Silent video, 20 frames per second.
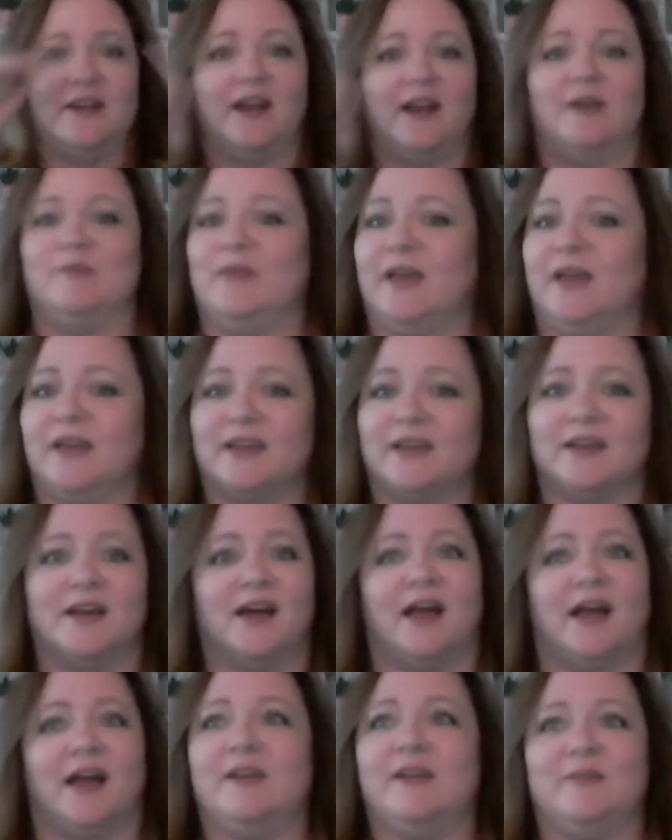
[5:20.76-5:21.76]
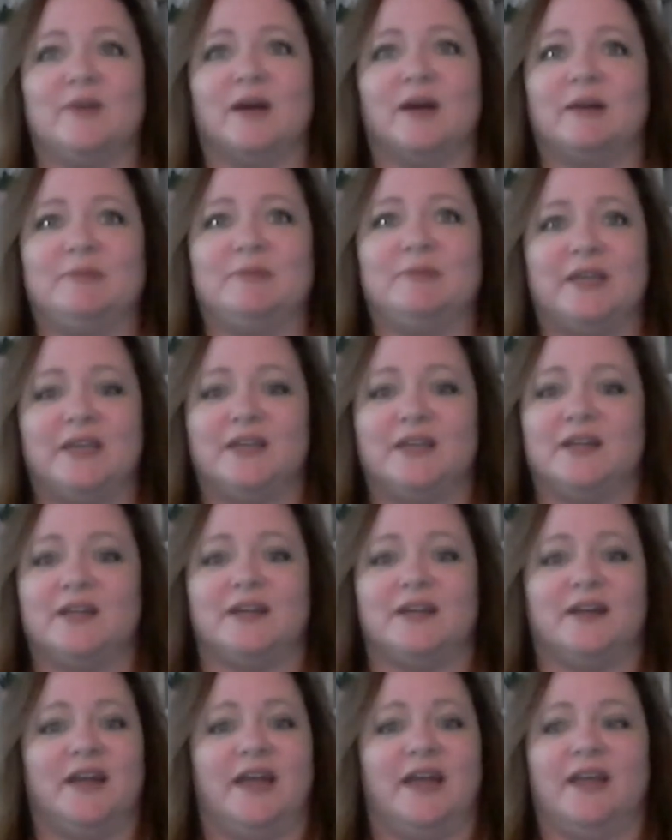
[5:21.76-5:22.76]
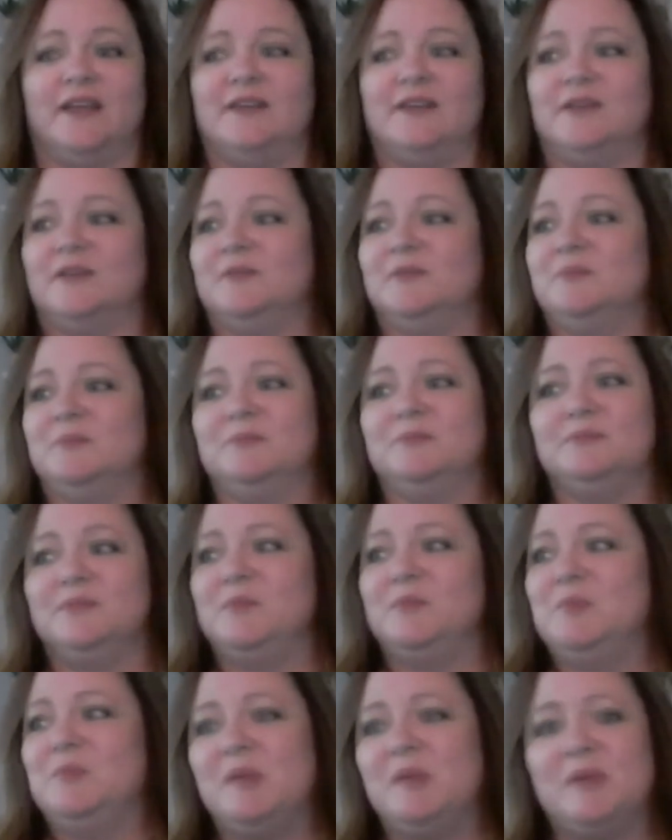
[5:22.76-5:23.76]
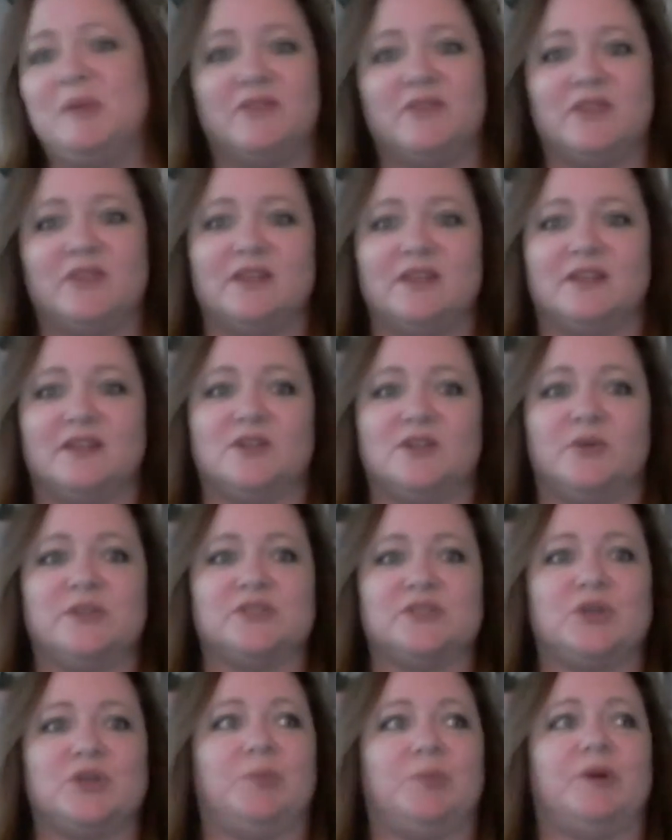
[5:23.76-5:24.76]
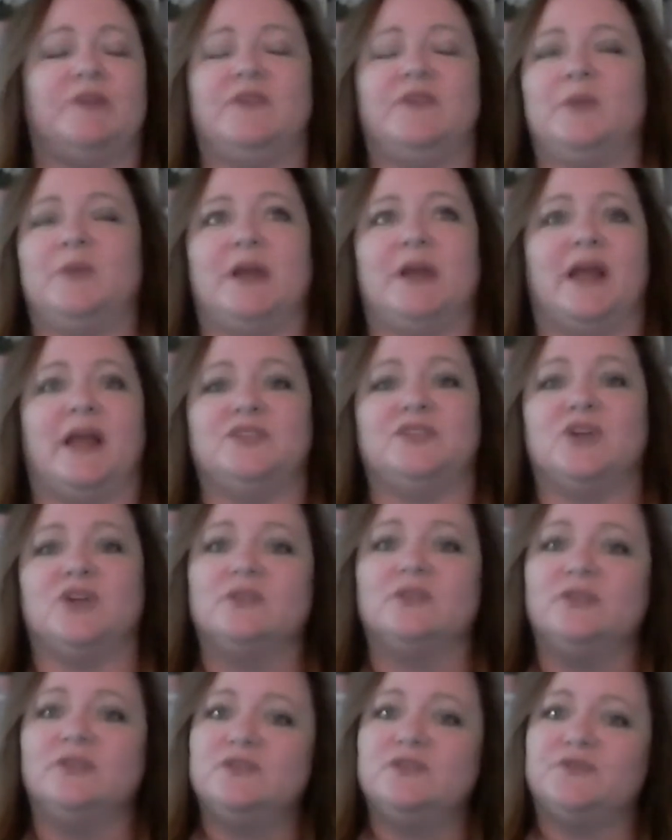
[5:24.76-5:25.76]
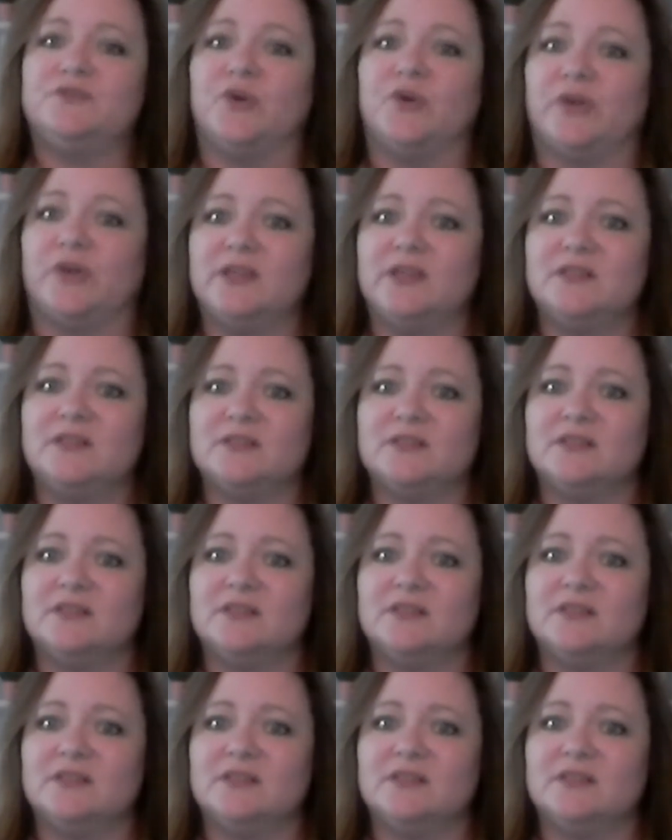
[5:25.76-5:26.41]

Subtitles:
I'm like, I am up here, and maybe everything doesn't always go perfect, but I don't lose focus.